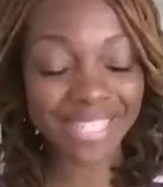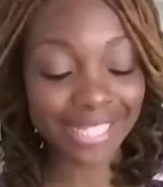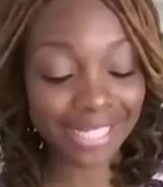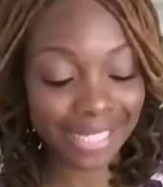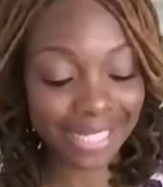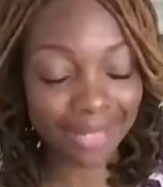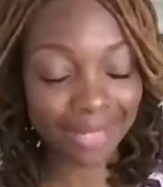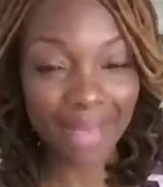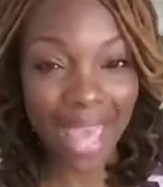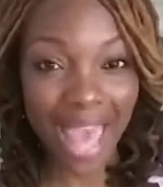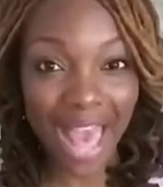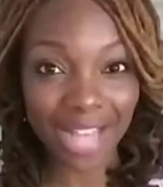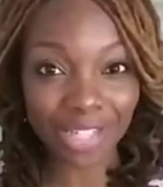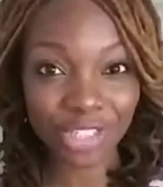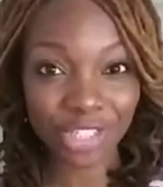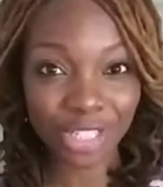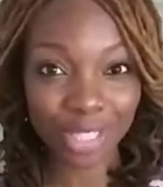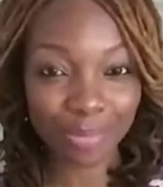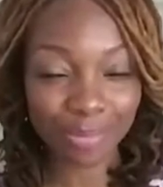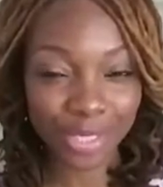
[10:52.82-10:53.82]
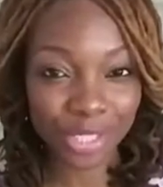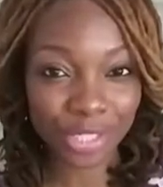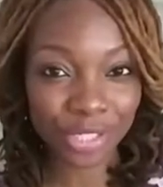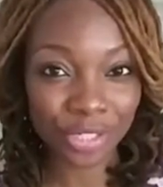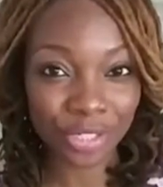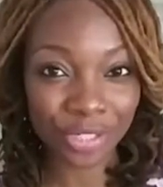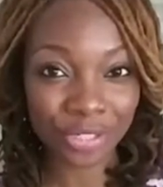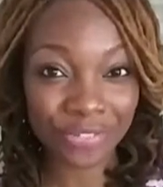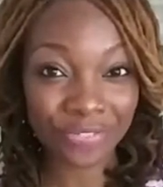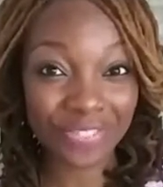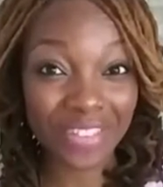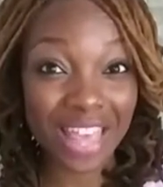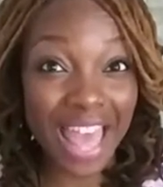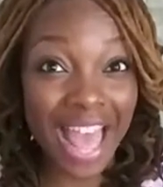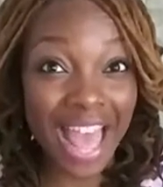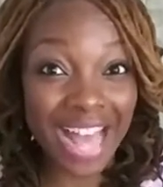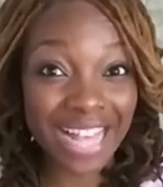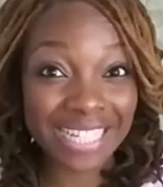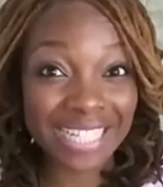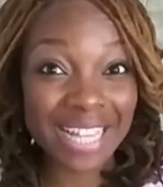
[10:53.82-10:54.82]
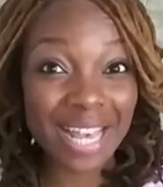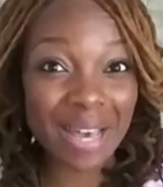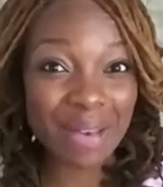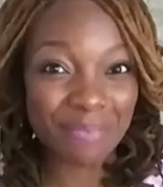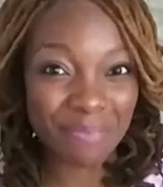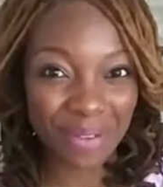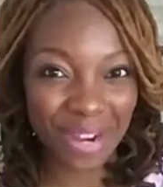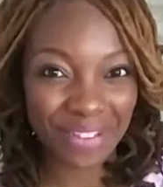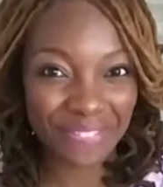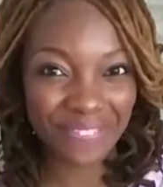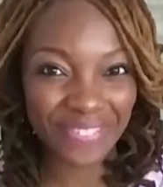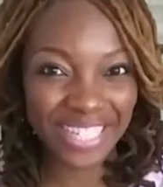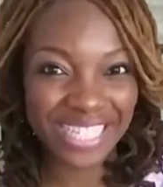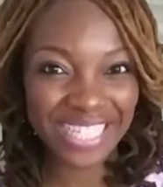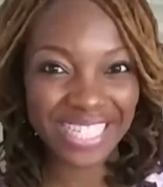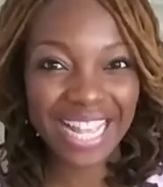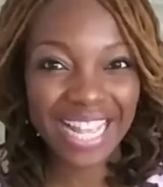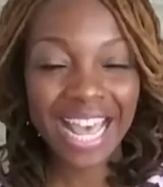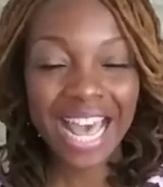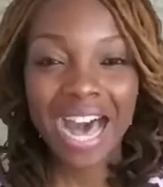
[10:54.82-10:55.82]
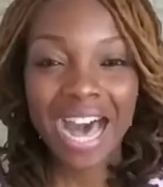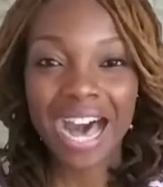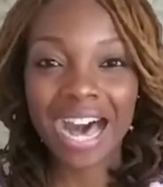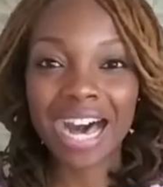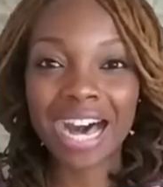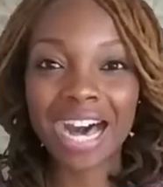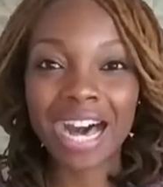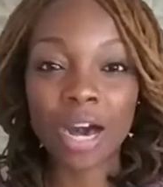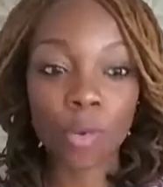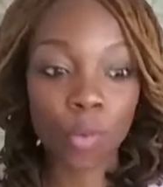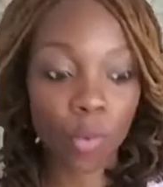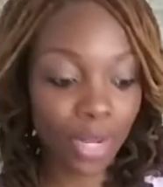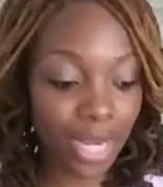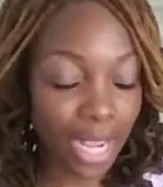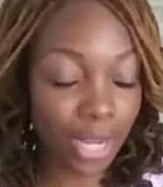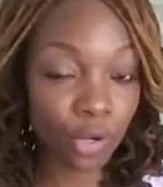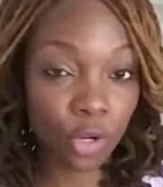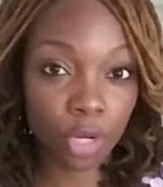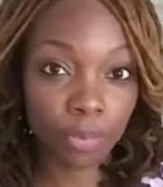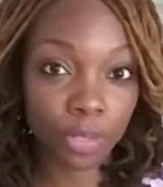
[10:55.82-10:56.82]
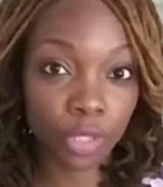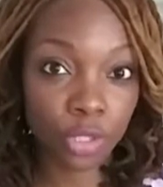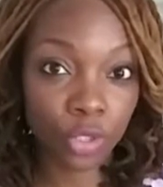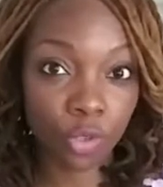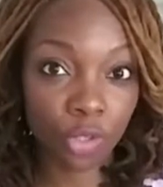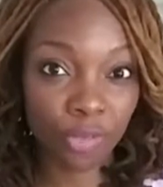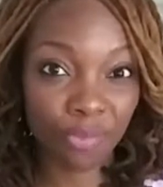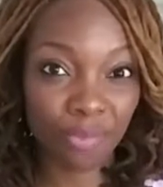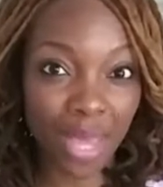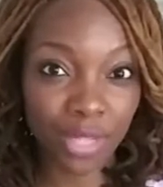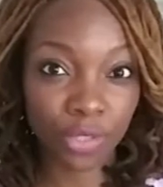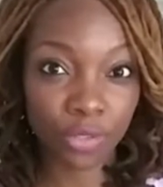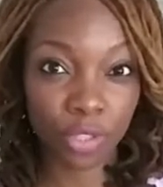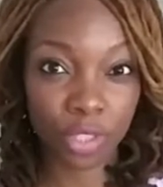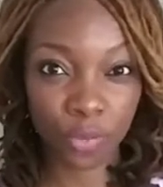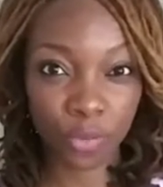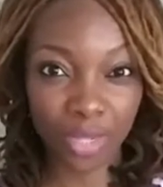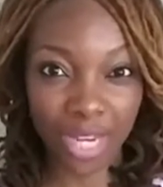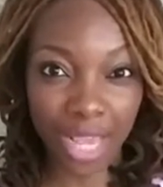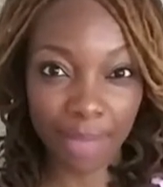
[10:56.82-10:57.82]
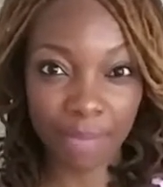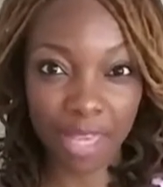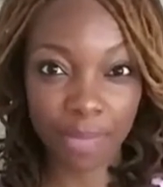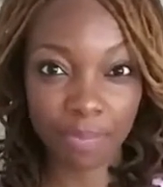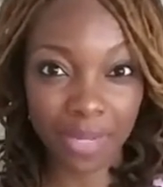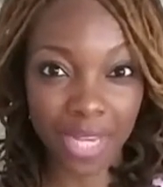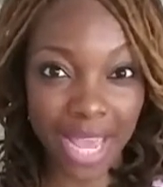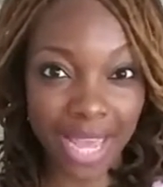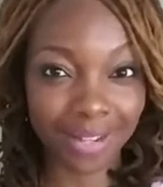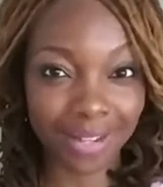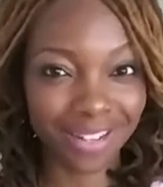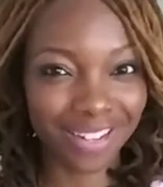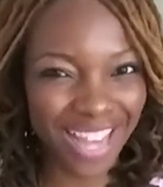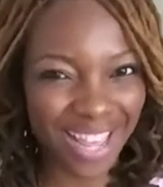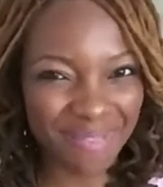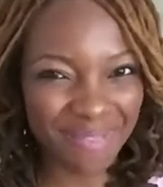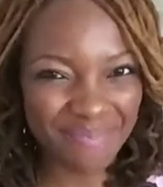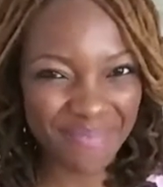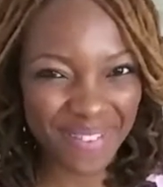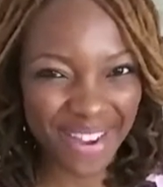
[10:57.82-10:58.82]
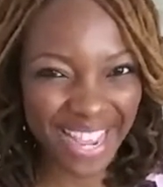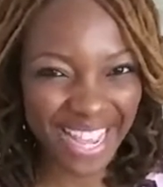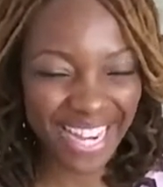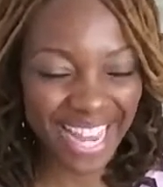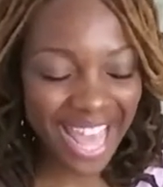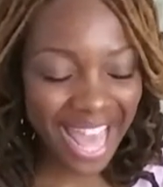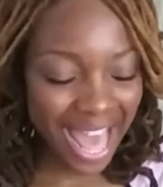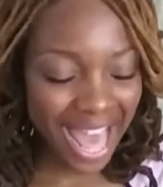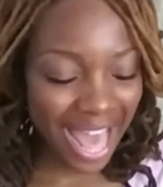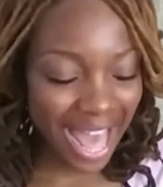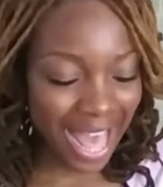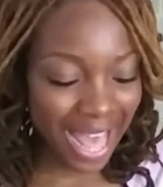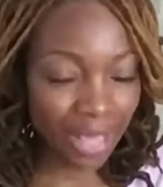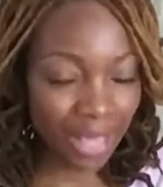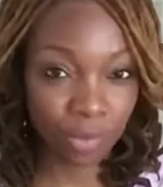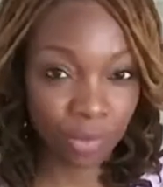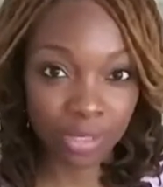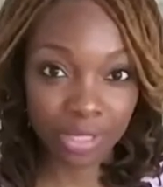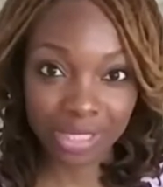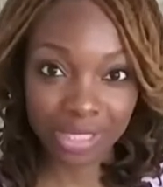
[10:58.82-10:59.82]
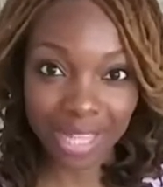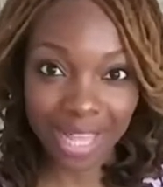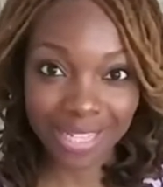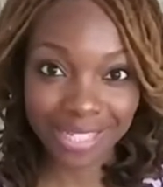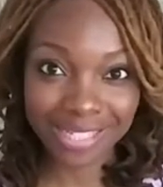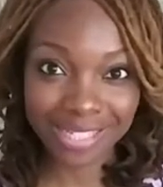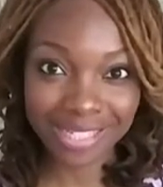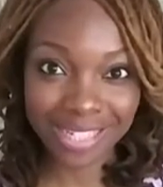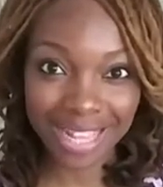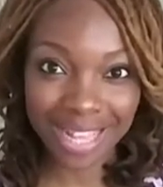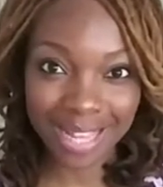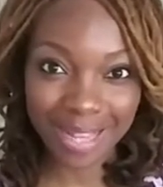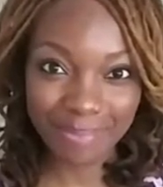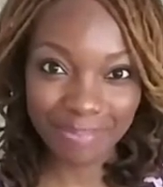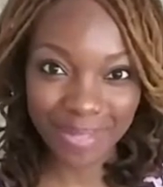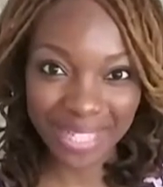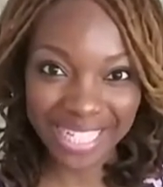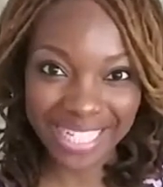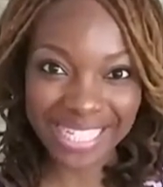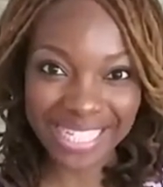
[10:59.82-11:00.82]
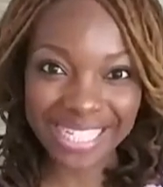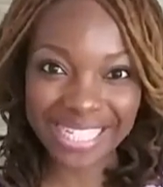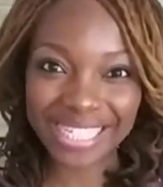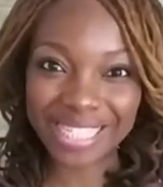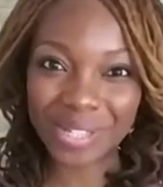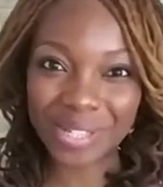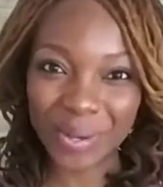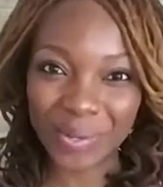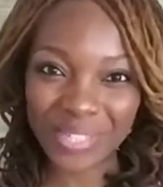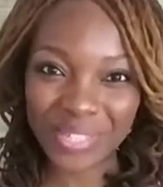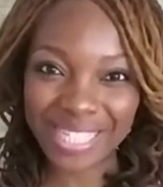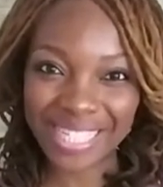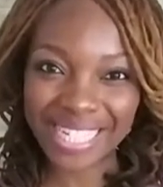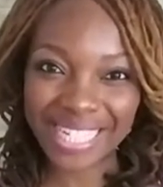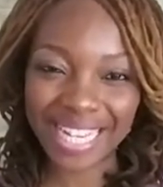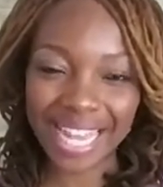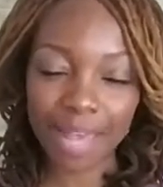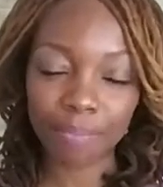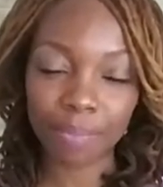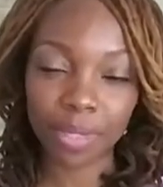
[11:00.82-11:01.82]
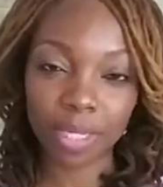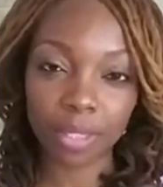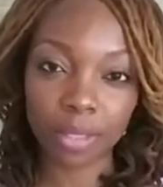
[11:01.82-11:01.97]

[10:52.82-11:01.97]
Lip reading: This can actually be served as a breakfast. What I normally do with my daughter when I make banana nut bread, I will slice a piece, toast it, and put